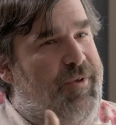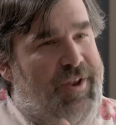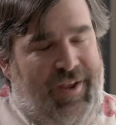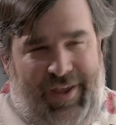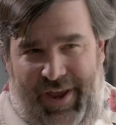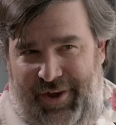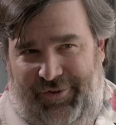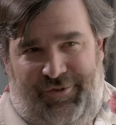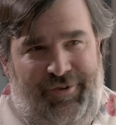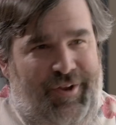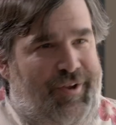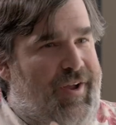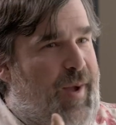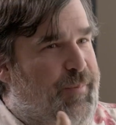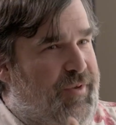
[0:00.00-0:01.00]

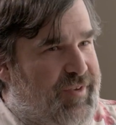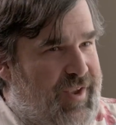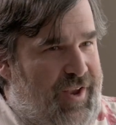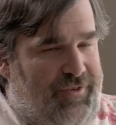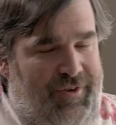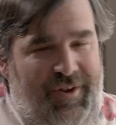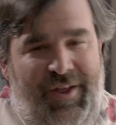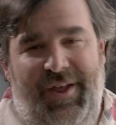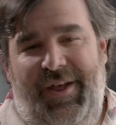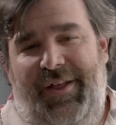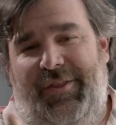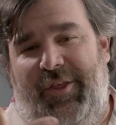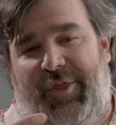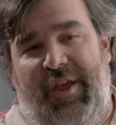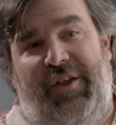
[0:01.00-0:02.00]
communication and computation,
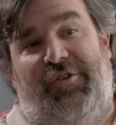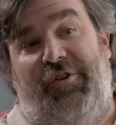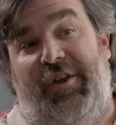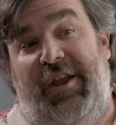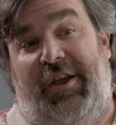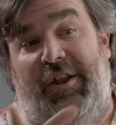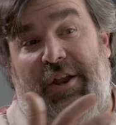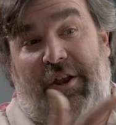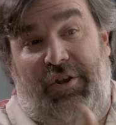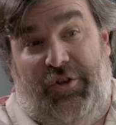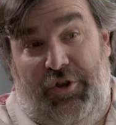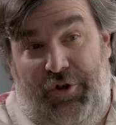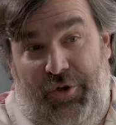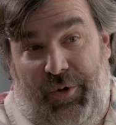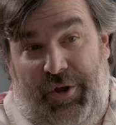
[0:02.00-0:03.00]
the things you're going
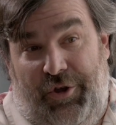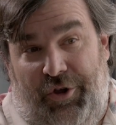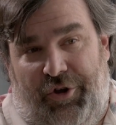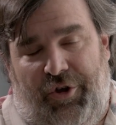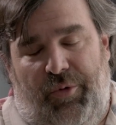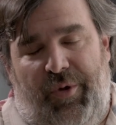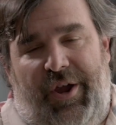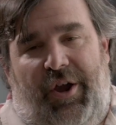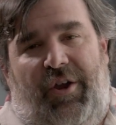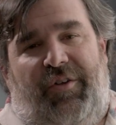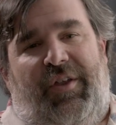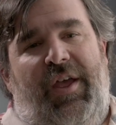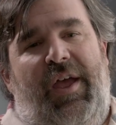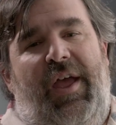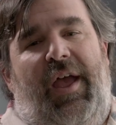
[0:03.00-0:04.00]
to do in your
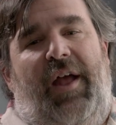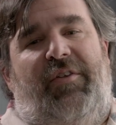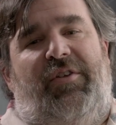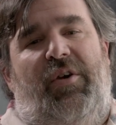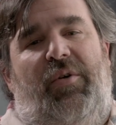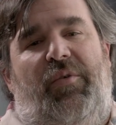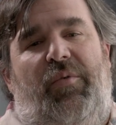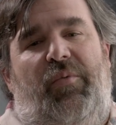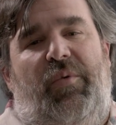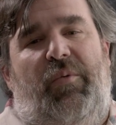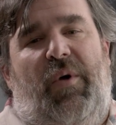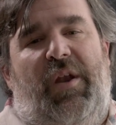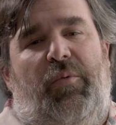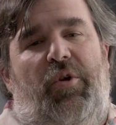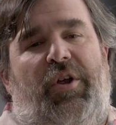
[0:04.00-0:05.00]
career. And so
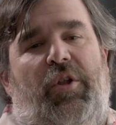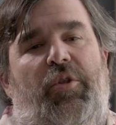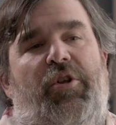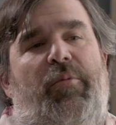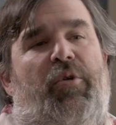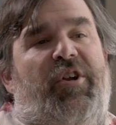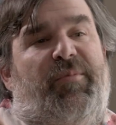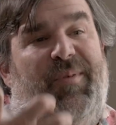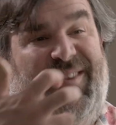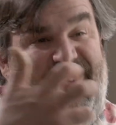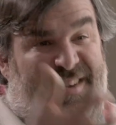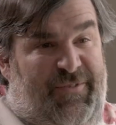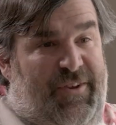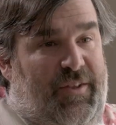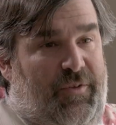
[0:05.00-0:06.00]
we want to work a little more
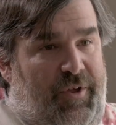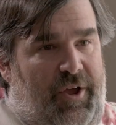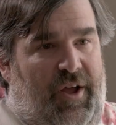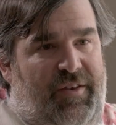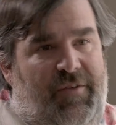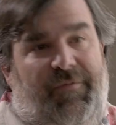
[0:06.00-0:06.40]
specifically on